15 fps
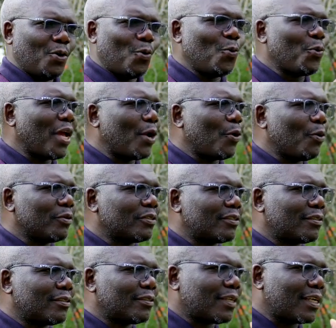We are
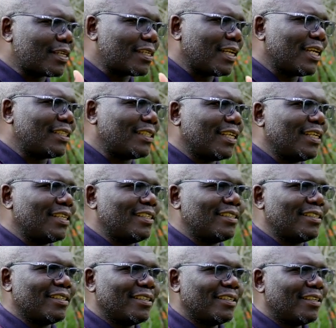not created
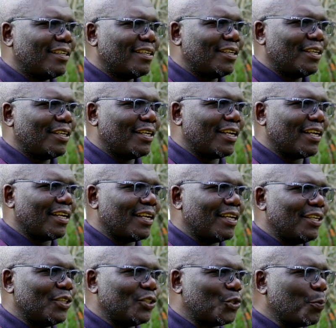
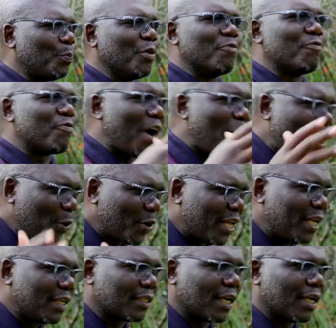to be
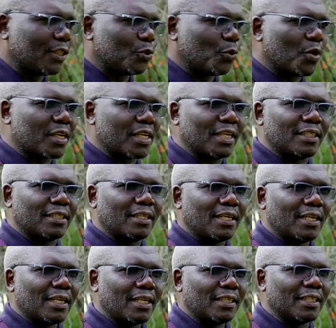violent and to create
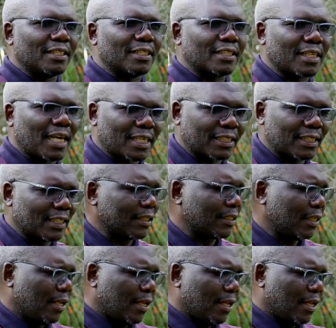distractions.